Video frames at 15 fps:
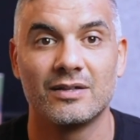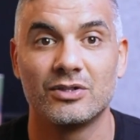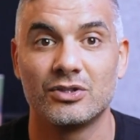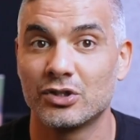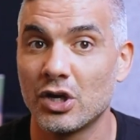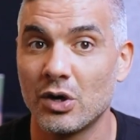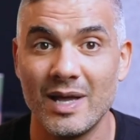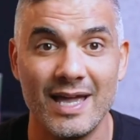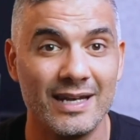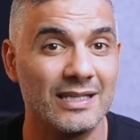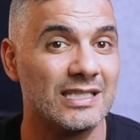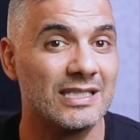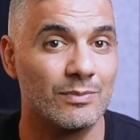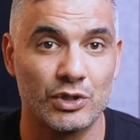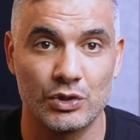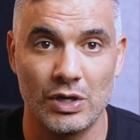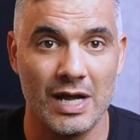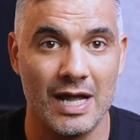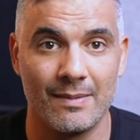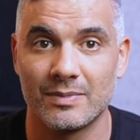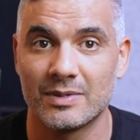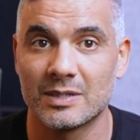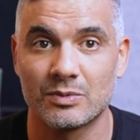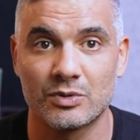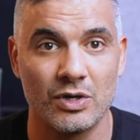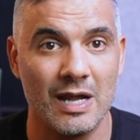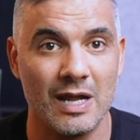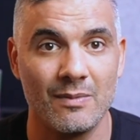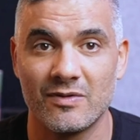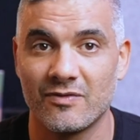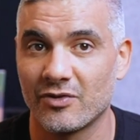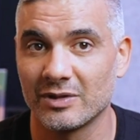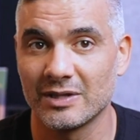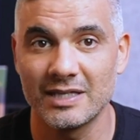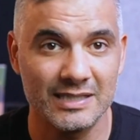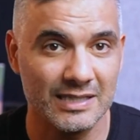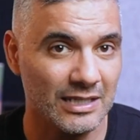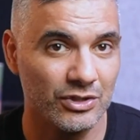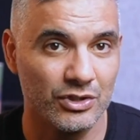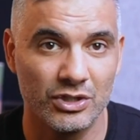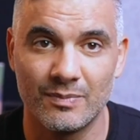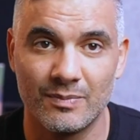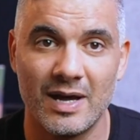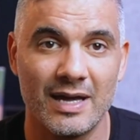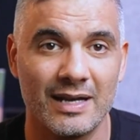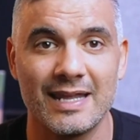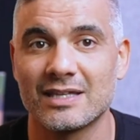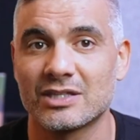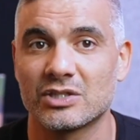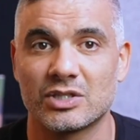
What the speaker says: go ahead and subscribe. Subscribe if you're listening to the podcast,